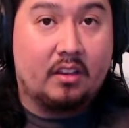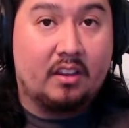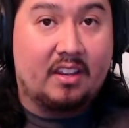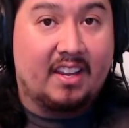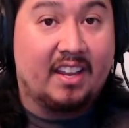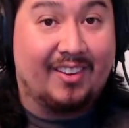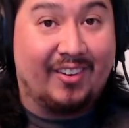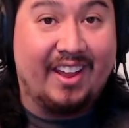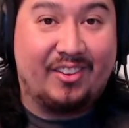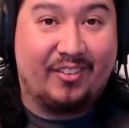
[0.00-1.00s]

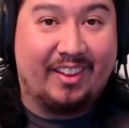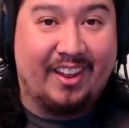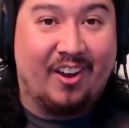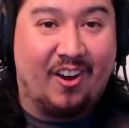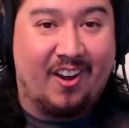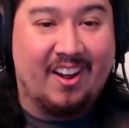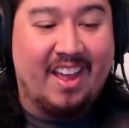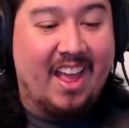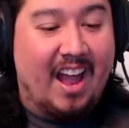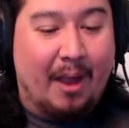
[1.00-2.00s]
It's really hard.
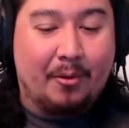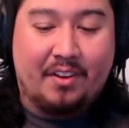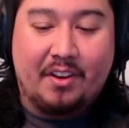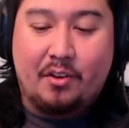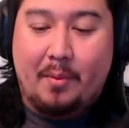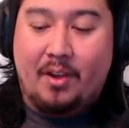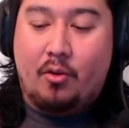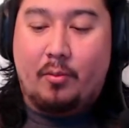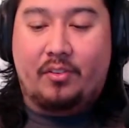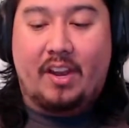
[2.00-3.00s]
I was going to do my
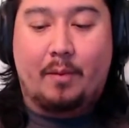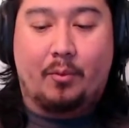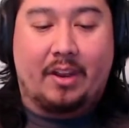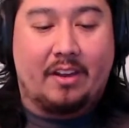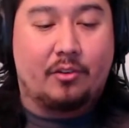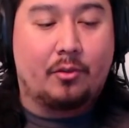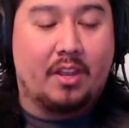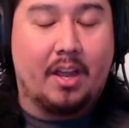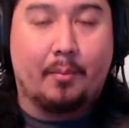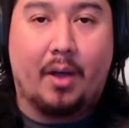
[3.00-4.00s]
normal setup when I do the
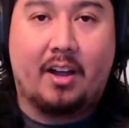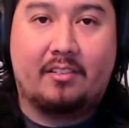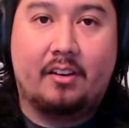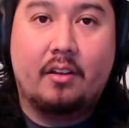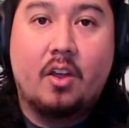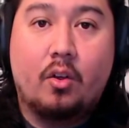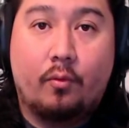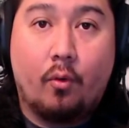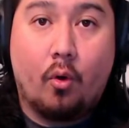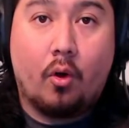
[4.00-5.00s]
unboxing
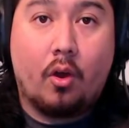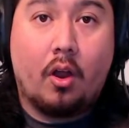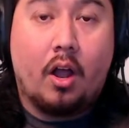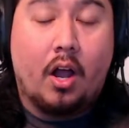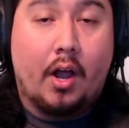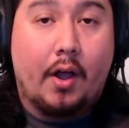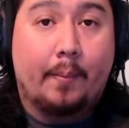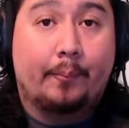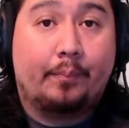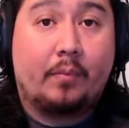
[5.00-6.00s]
for
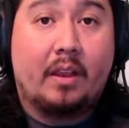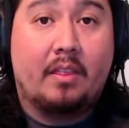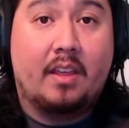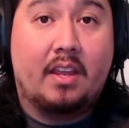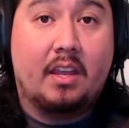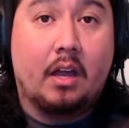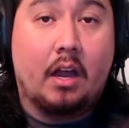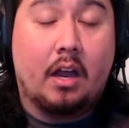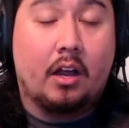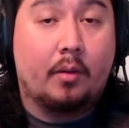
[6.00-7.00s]
the
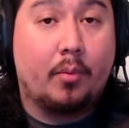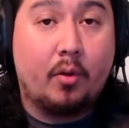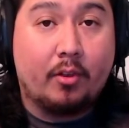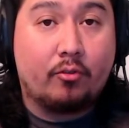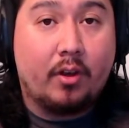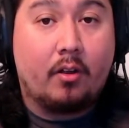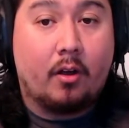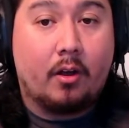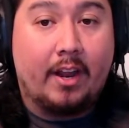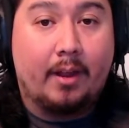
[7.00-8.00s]
Pokemon trading
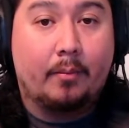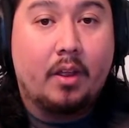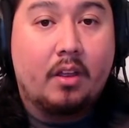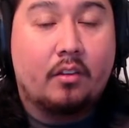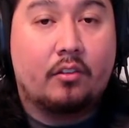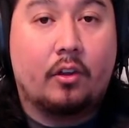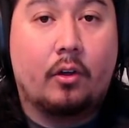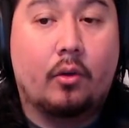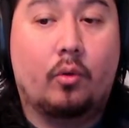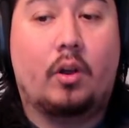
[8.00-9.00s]
card game.
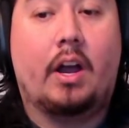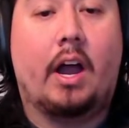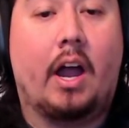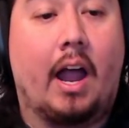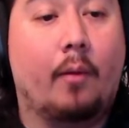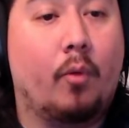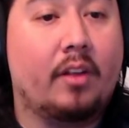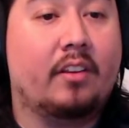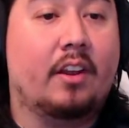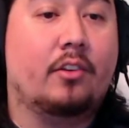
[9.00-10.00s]
So I was
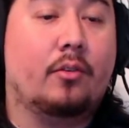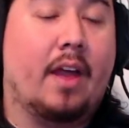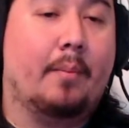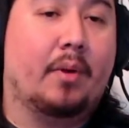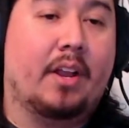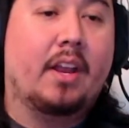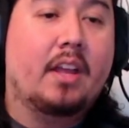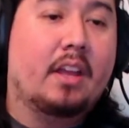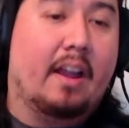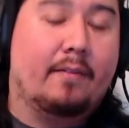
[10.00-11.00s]
going to do that, but
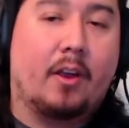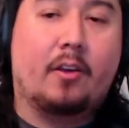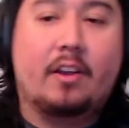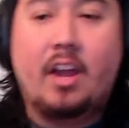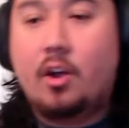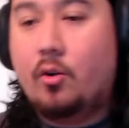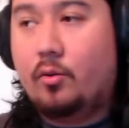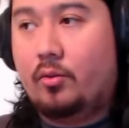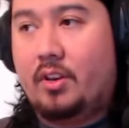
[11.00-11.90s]
I figured, no,